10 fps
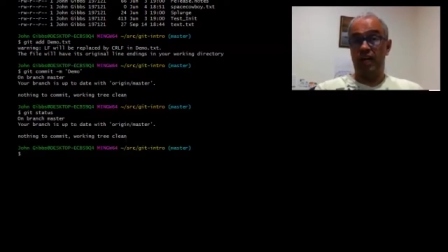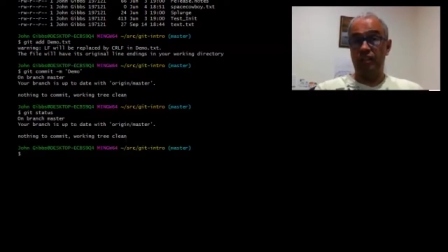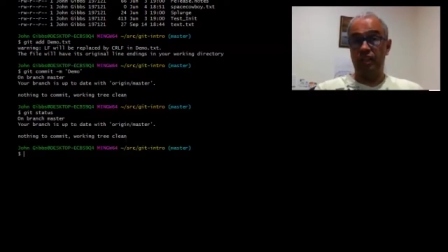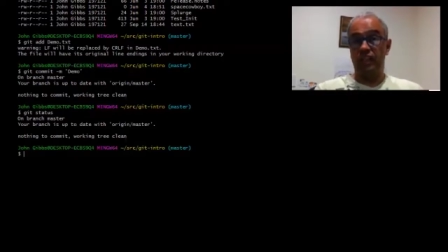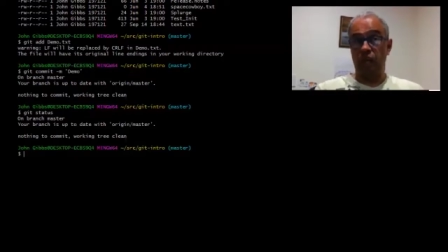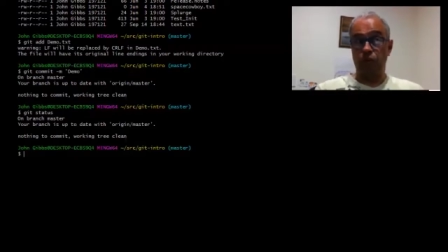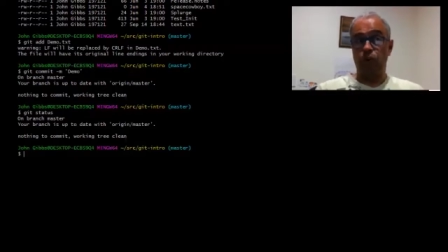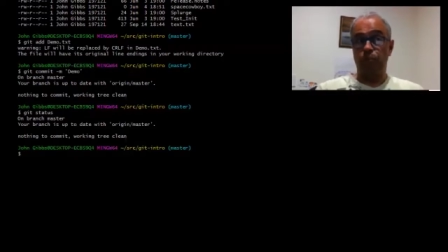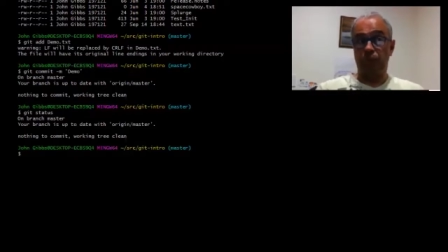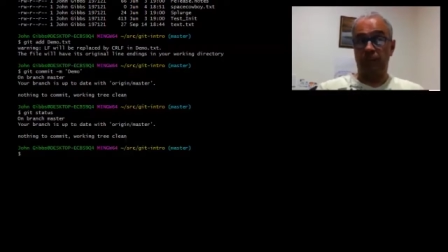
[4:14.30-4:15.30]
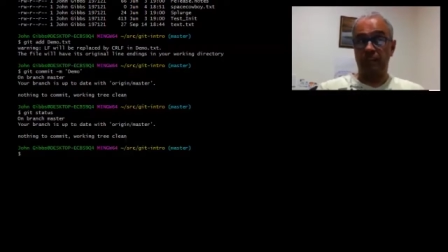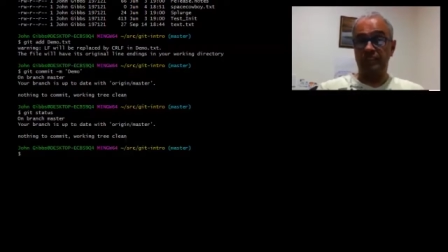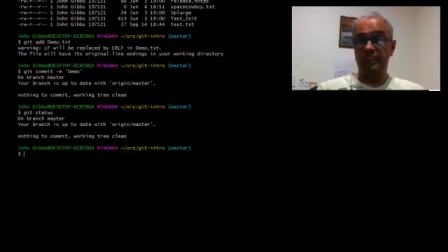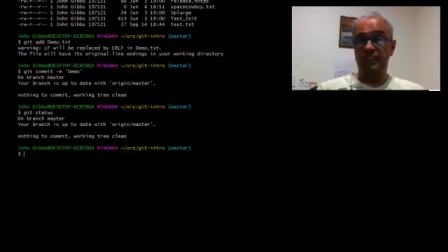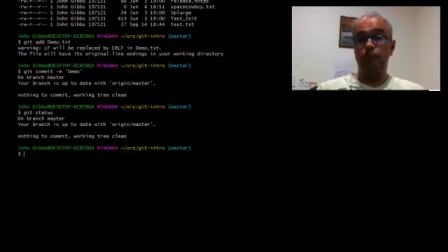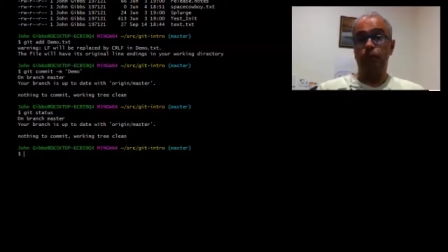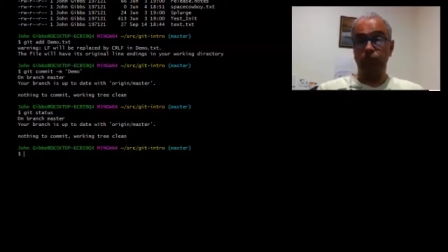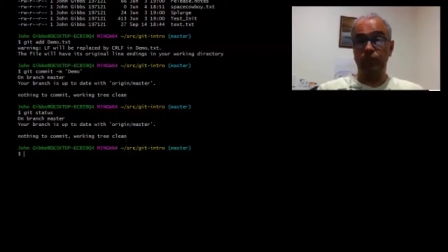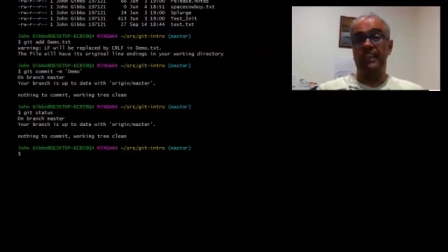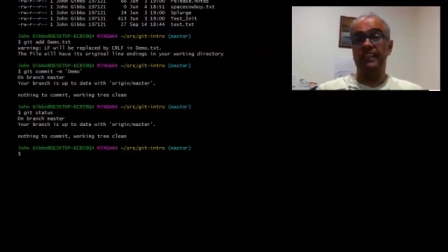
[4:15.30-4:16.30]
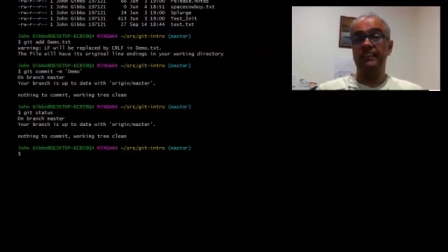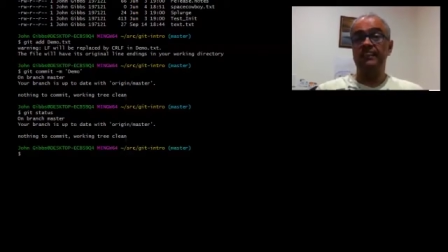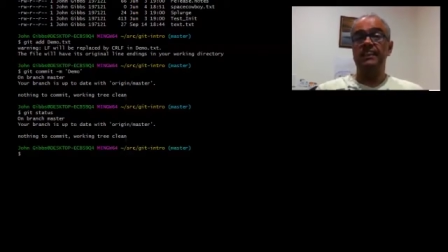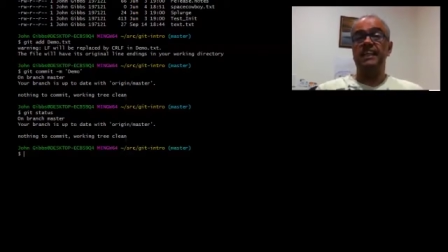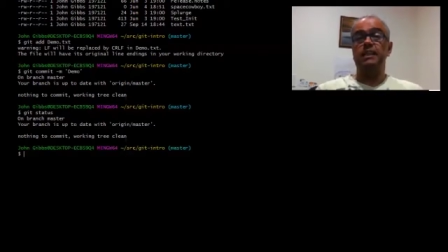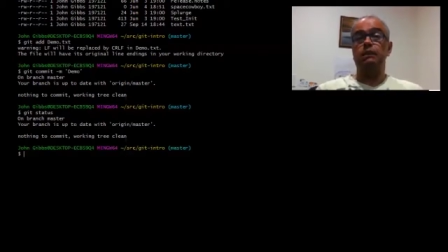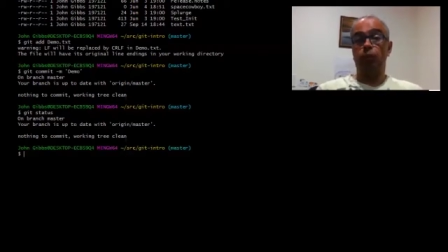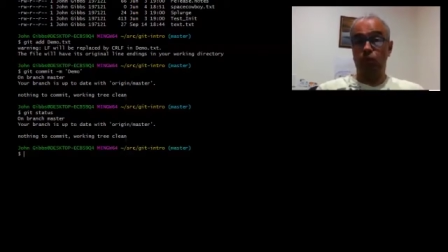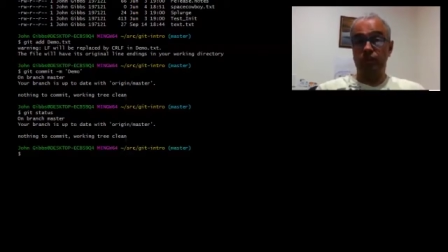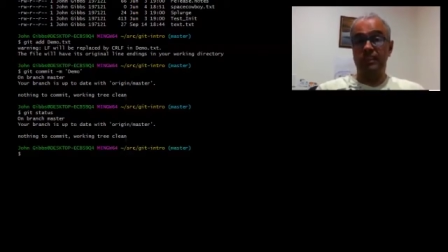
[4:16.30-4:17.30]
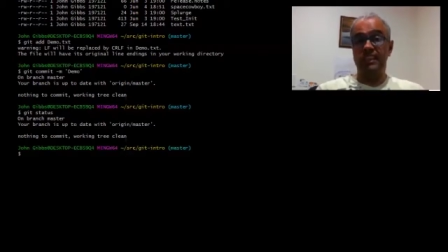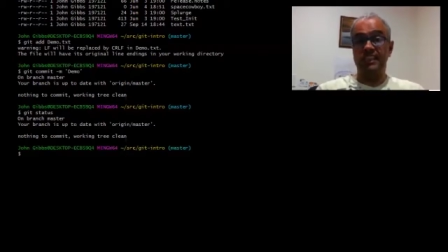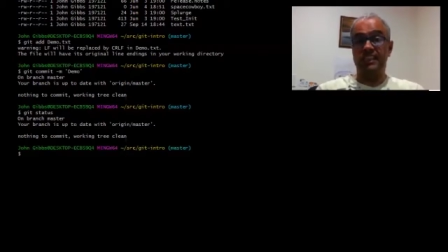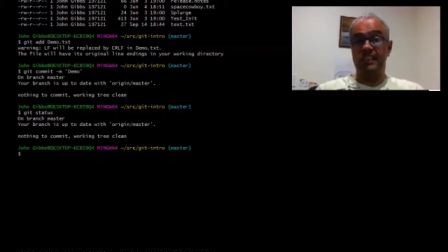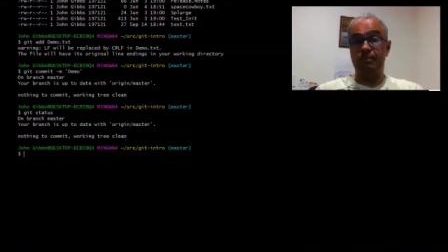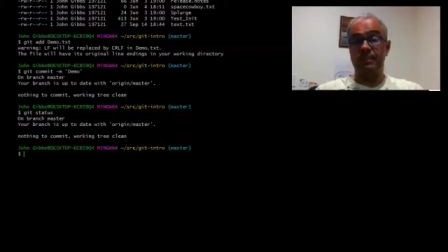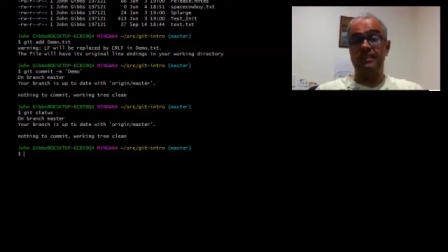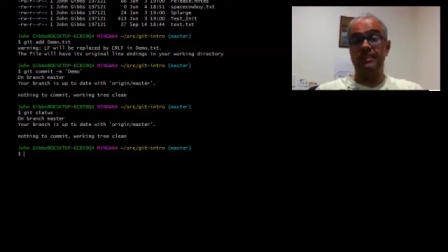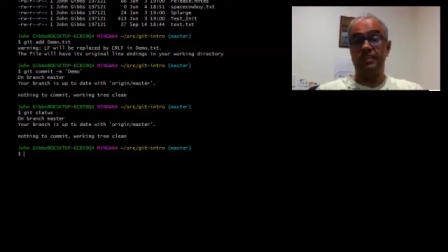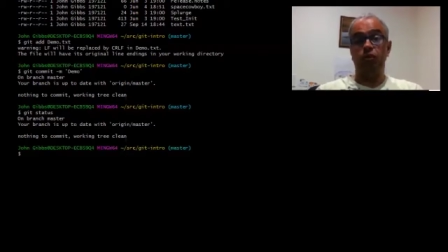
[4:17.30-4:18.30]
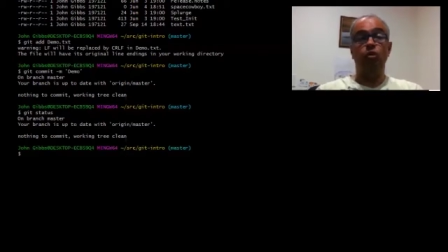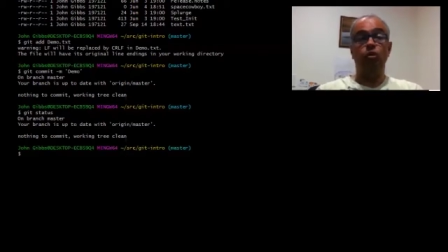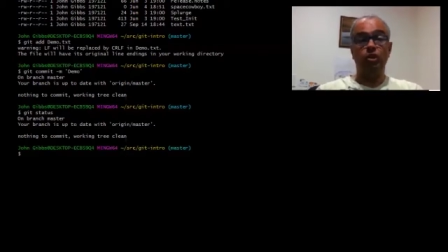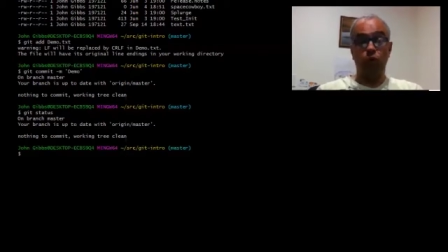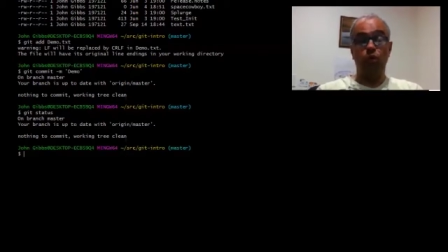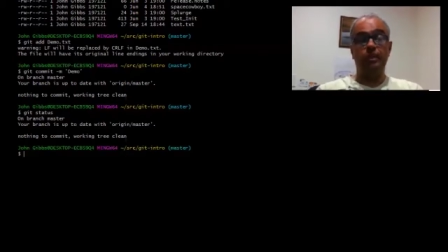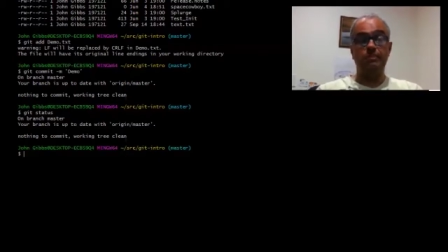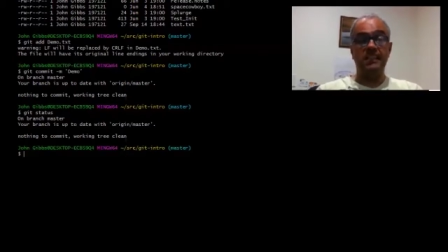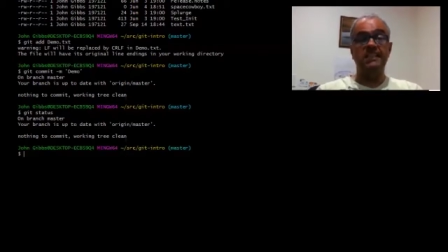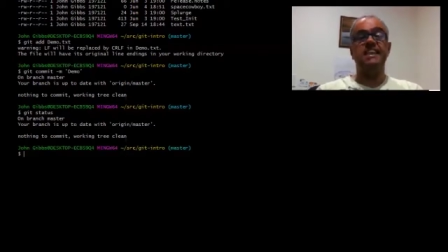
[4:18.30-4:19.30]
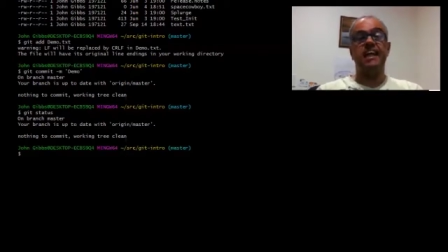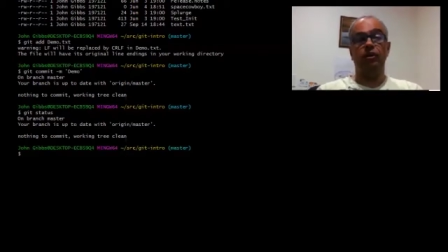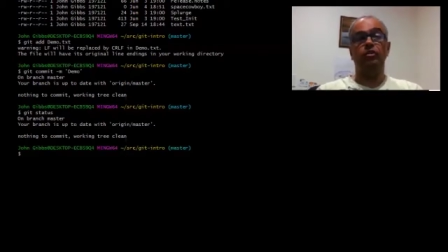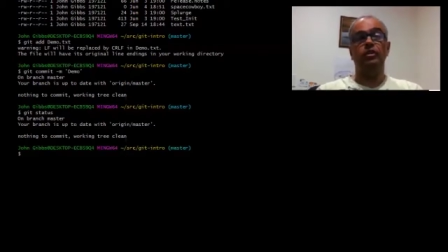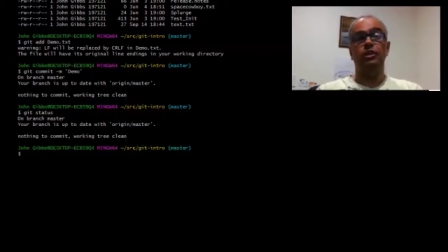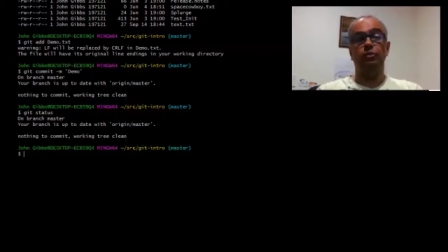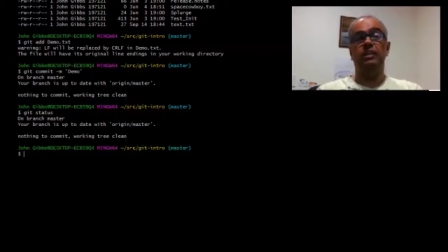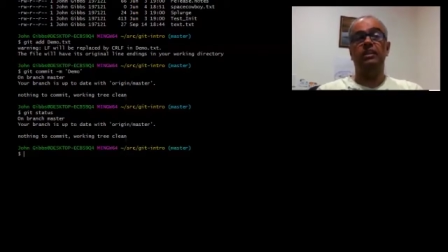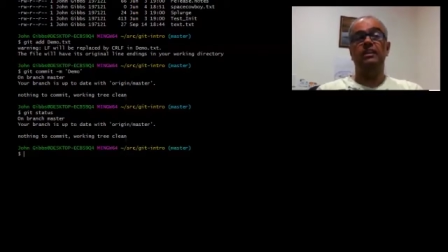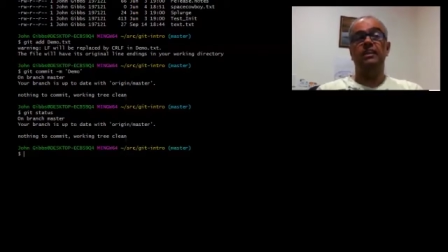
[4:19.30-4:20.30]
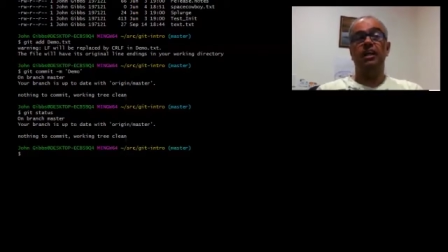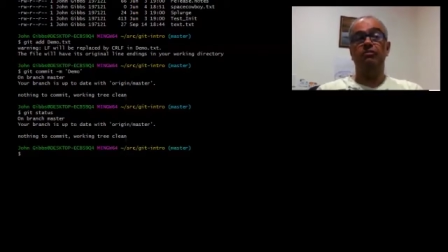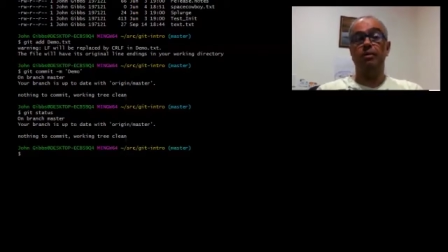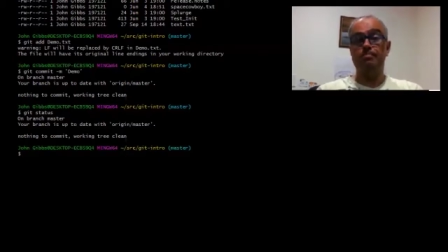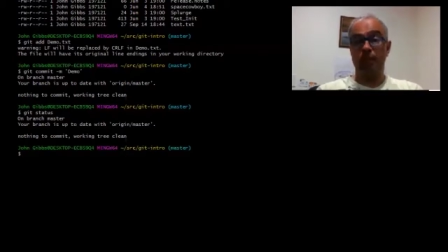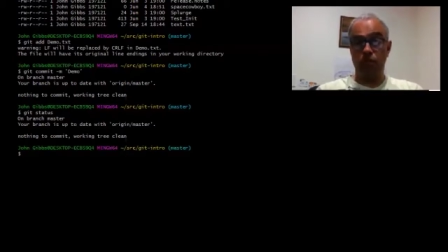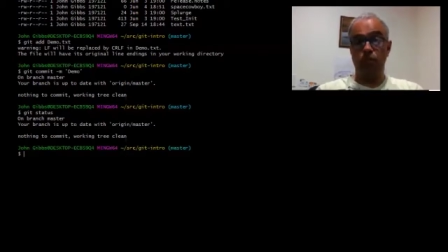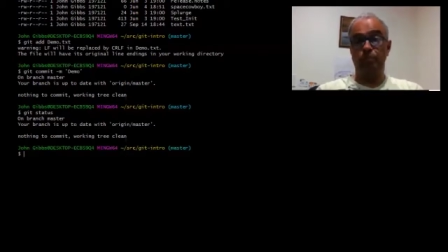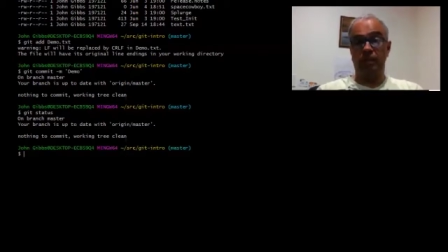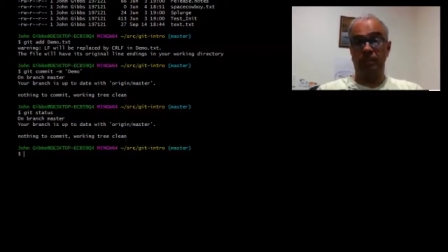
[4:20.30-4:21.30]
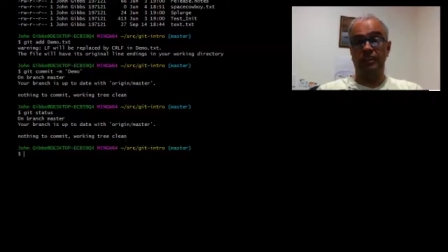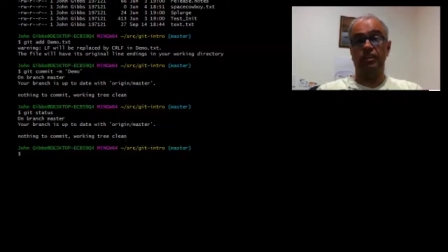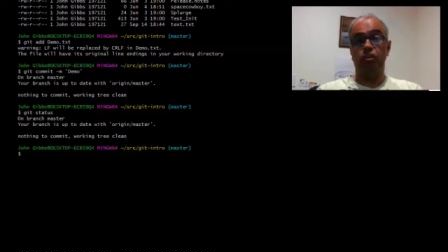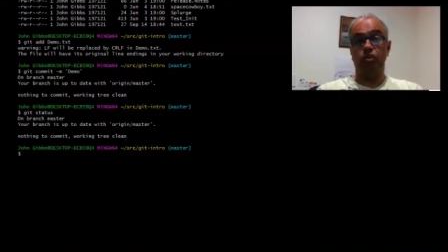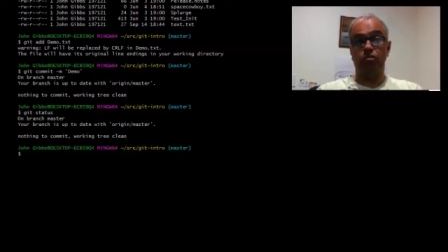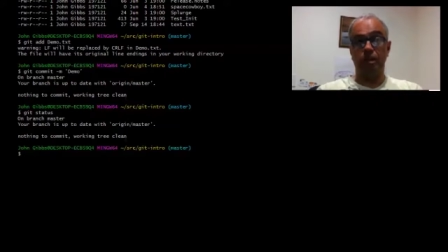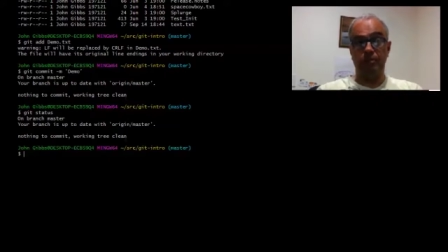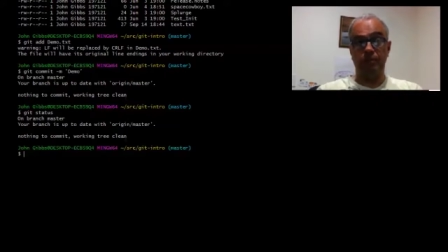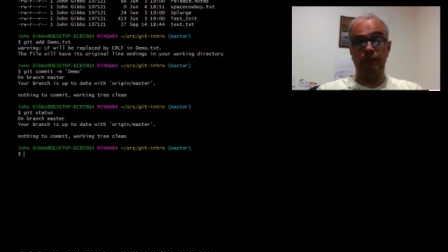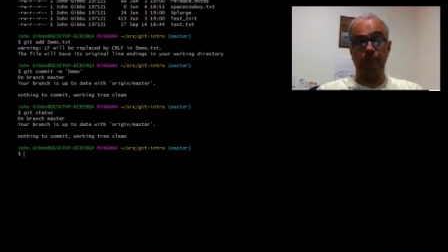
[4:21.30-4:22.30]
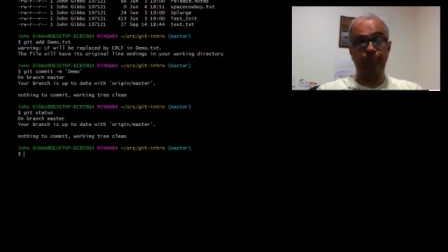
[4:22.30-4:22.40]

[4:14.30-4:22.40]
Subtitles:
your local branch, pushing exports these commits or your commits out to a remote branch or repo.